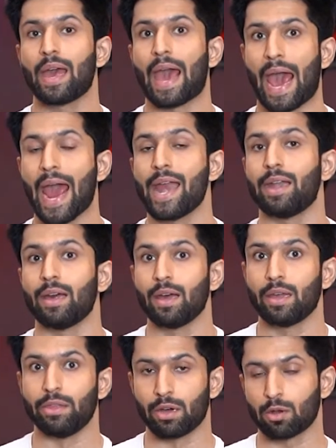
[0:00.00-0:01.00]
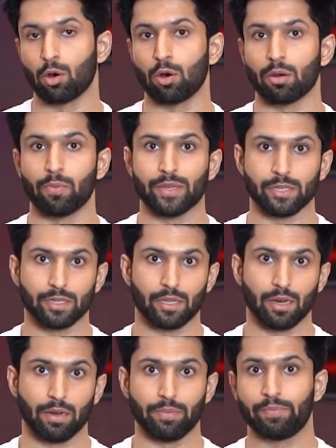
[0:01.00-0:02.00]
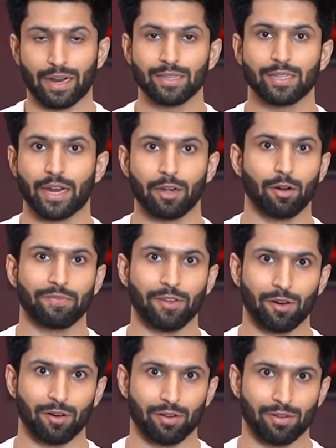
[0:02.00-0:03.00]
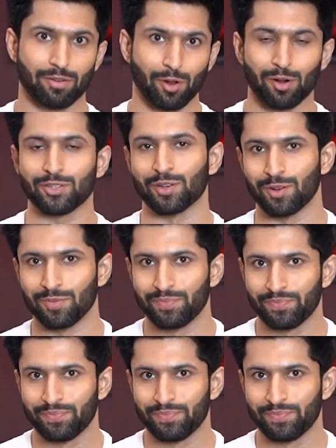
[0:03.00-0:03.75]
and the core, which is the front side of your torso.